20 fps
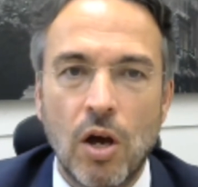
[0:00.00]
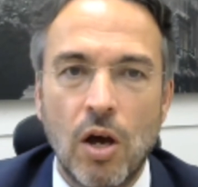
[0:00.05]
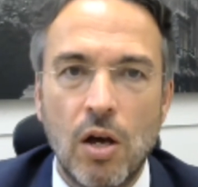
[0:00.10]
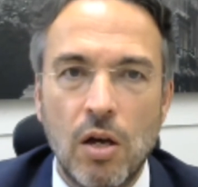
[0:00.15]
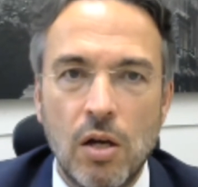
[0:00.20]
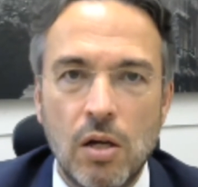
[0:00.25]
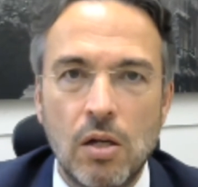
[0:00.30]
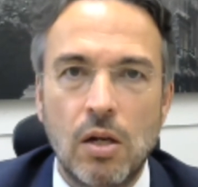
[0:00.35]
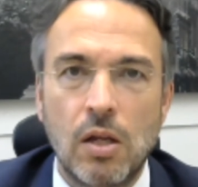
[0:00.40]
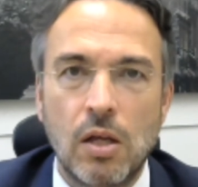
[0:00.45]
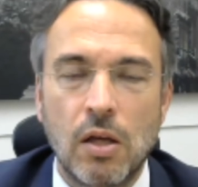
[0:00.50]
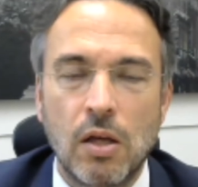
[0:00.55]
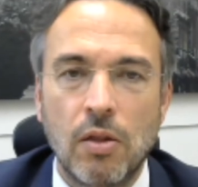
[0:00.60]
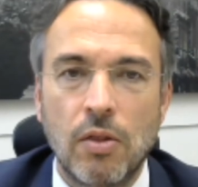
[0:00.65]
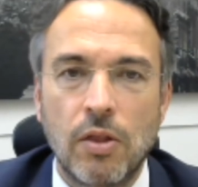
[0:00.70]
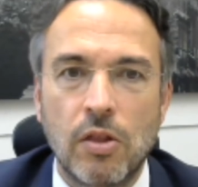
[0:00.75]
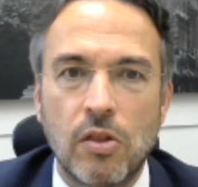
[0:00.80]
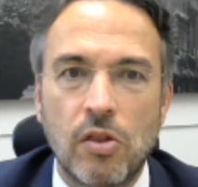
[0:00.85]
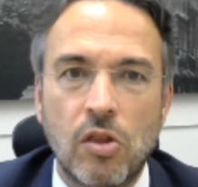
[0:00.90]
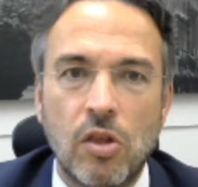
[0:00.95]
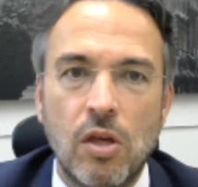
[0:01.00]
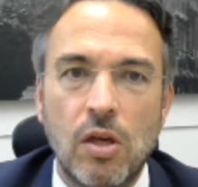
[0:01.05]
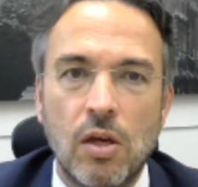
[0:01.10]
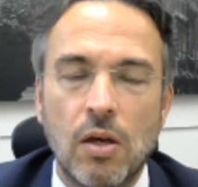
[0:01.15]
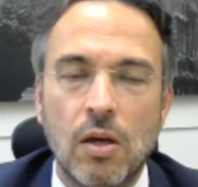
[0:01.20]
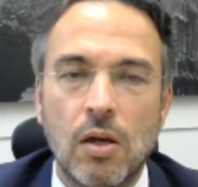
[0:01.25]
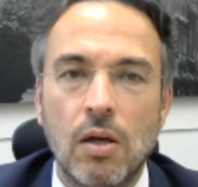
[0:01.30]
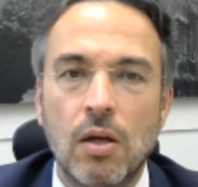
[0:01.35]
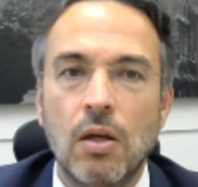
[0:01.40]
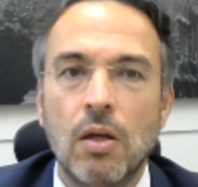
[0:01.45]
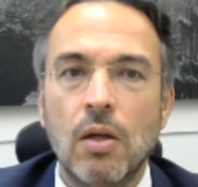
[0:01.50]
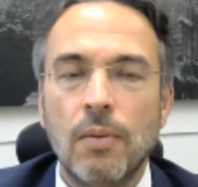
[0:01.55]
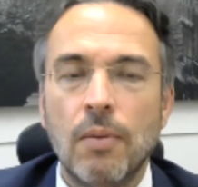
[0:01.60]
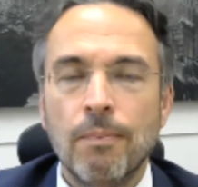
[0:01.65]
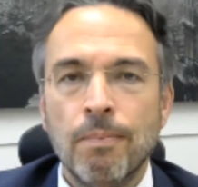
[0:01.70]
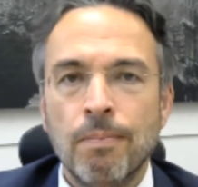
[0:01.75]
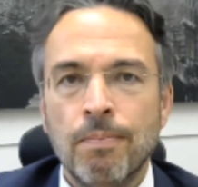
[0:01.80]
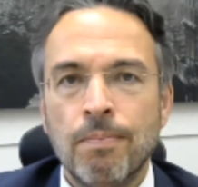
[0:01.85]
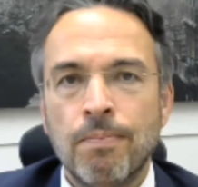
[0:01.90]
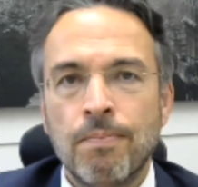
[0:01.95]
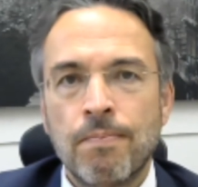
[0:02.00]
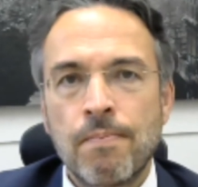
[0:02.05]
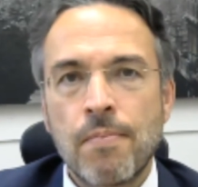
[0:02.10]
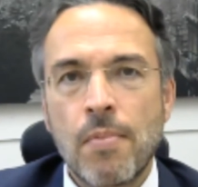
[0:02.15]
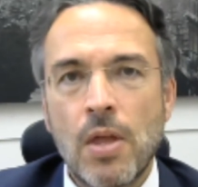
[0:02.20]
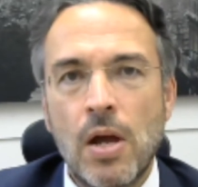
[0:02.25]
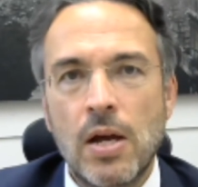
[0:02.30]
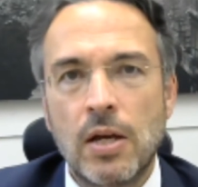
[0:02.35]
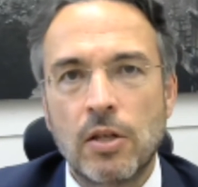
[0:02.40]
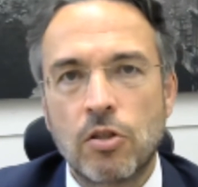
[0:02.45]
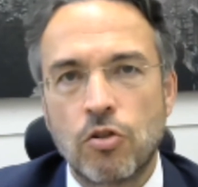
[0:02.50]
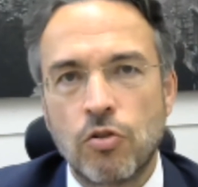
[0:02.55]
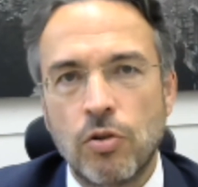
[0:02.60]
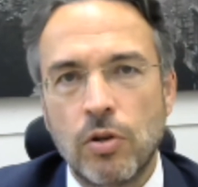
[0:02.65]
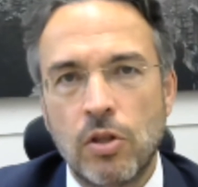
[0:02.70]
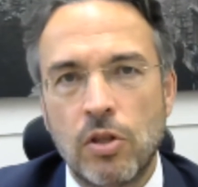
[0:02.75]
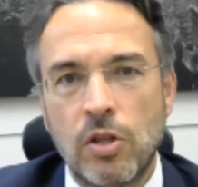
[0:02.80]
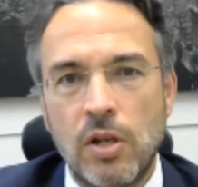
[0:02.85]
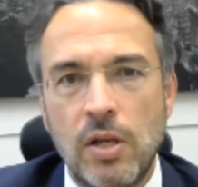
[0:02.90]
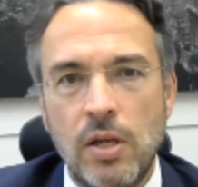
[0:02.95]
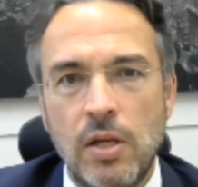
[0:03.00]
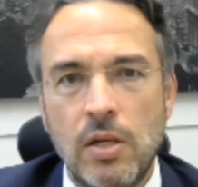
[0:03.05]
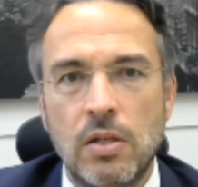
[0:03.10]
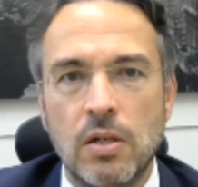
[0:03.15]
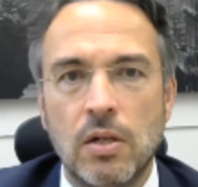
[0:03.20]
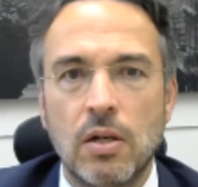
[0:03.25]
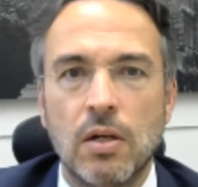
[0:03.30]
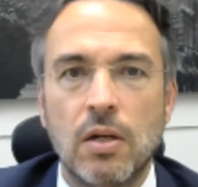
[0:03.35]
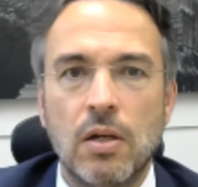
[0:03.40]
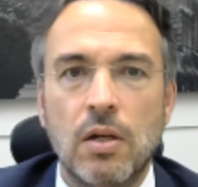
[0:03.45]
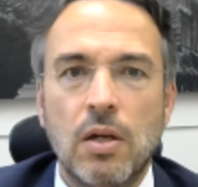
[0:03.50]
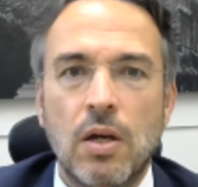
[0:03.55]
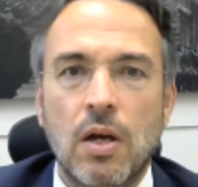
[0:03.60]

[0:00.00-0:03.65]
earlier this year. As Trust Leader,